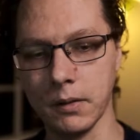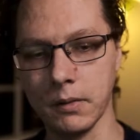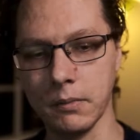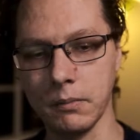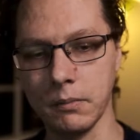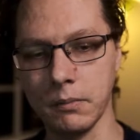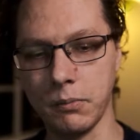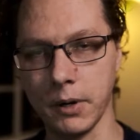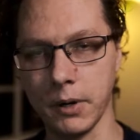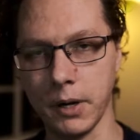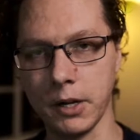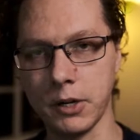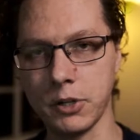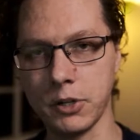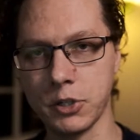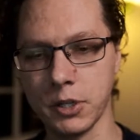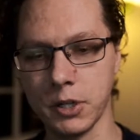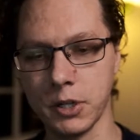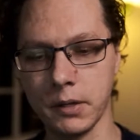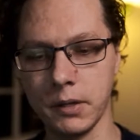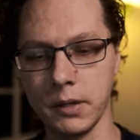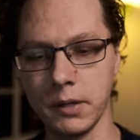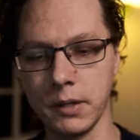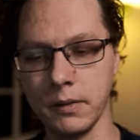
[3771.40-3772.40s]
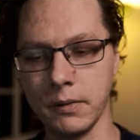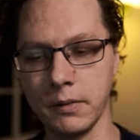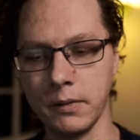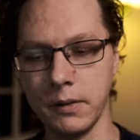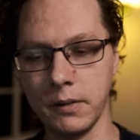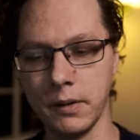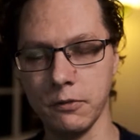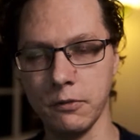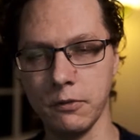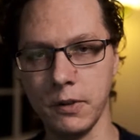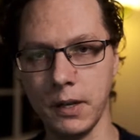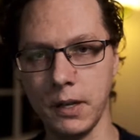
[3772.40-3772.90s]
production,
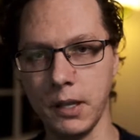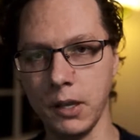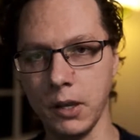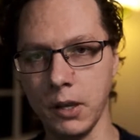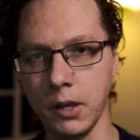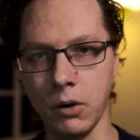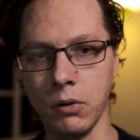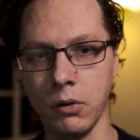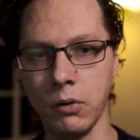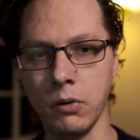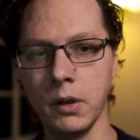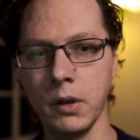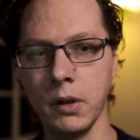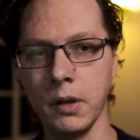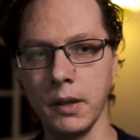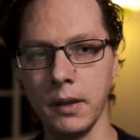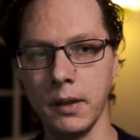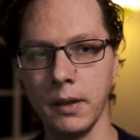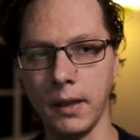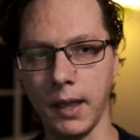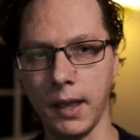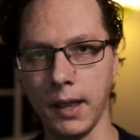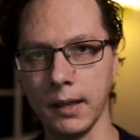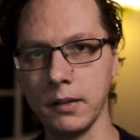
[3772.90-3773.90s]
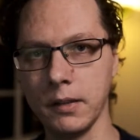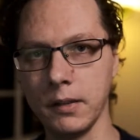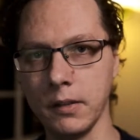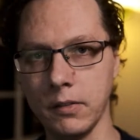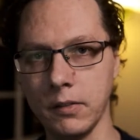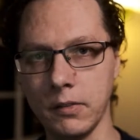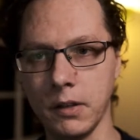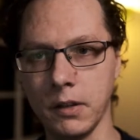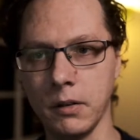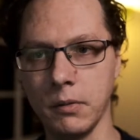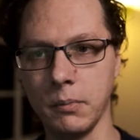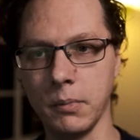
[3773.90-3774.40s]
in video and in
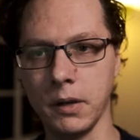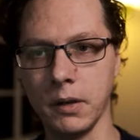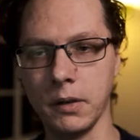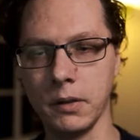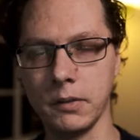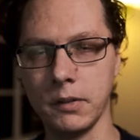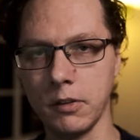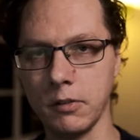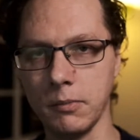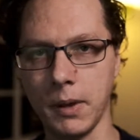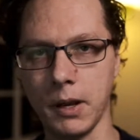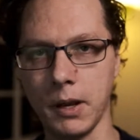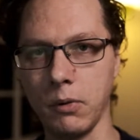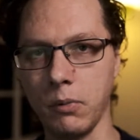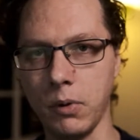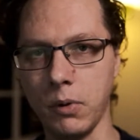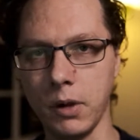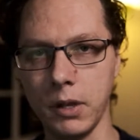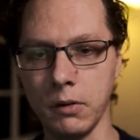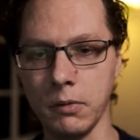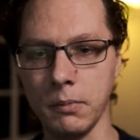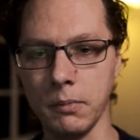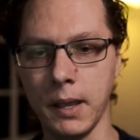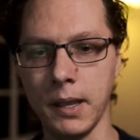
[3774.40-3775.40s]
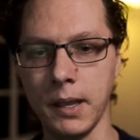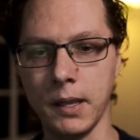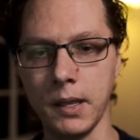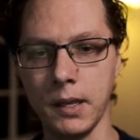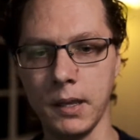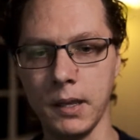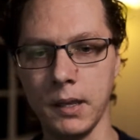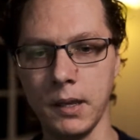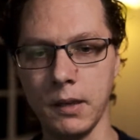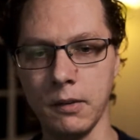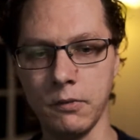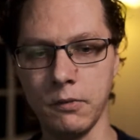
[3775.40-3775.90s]
cinema, it doesn't matter what you're
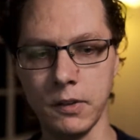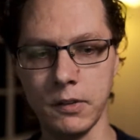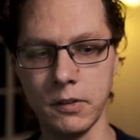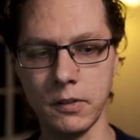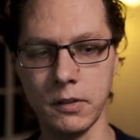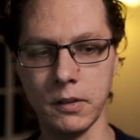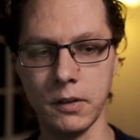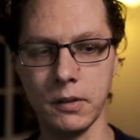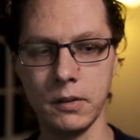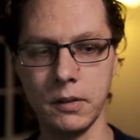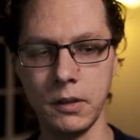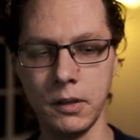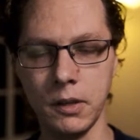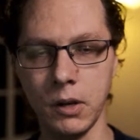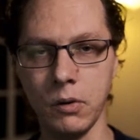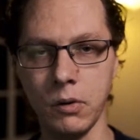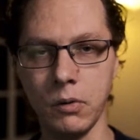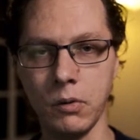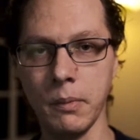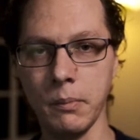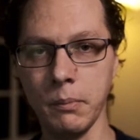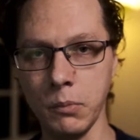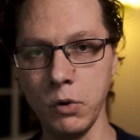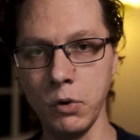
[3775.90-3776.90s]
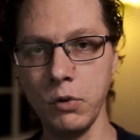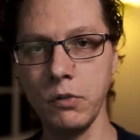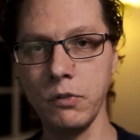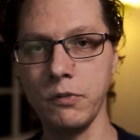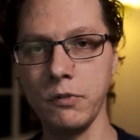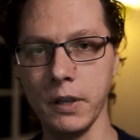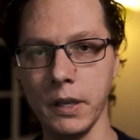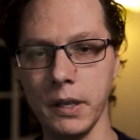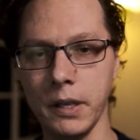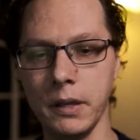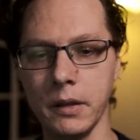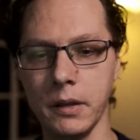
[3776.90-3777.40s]
making. If it's a
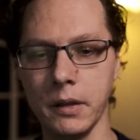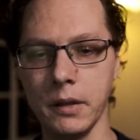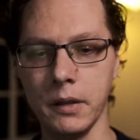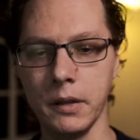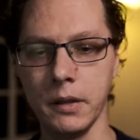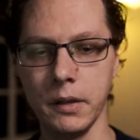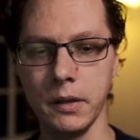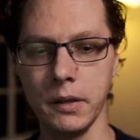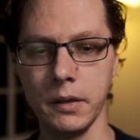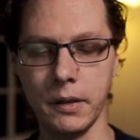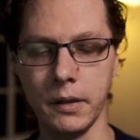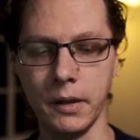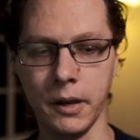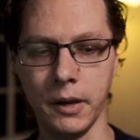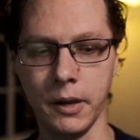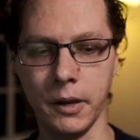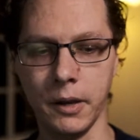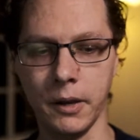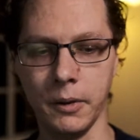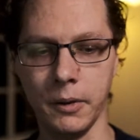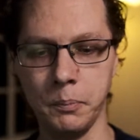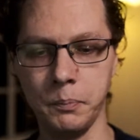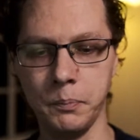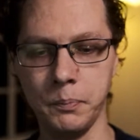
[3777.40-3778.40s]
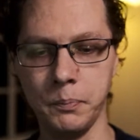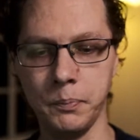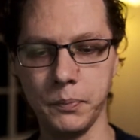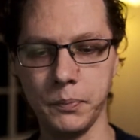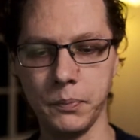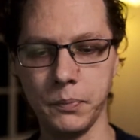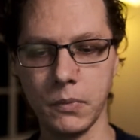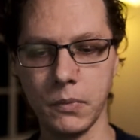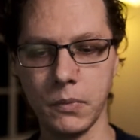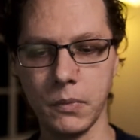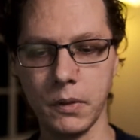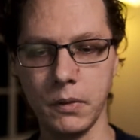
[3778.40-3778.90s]
movie,
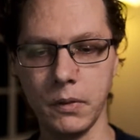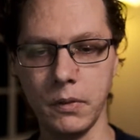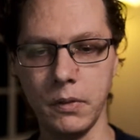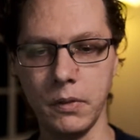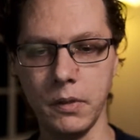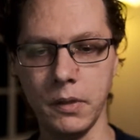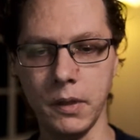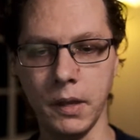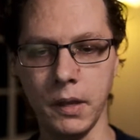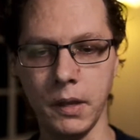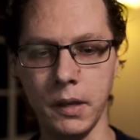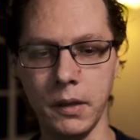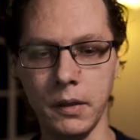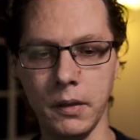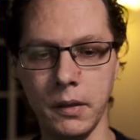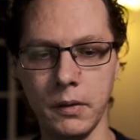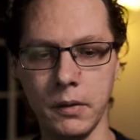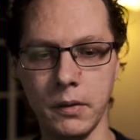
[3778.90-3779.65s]
the